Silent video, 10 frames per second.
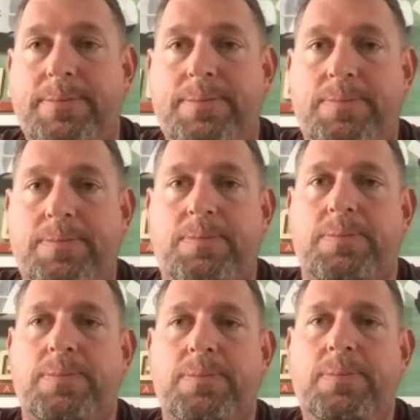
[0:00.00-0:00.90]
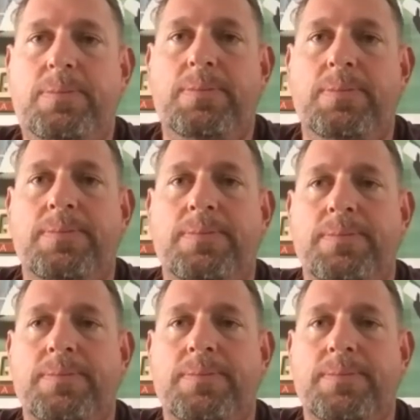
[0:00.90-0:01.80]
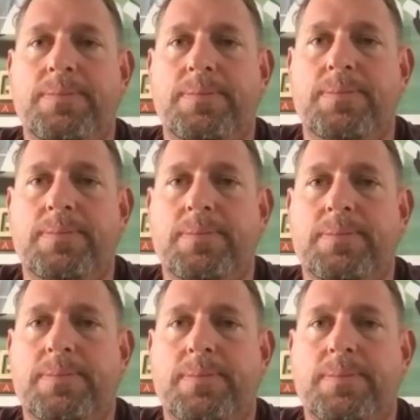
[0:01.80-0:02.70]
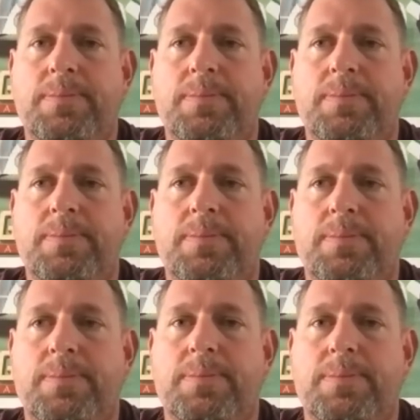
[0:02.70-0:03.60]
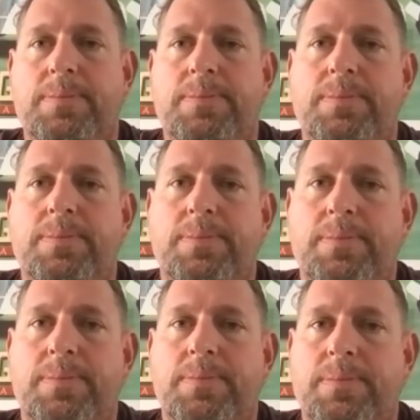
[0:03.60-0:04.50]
(silent)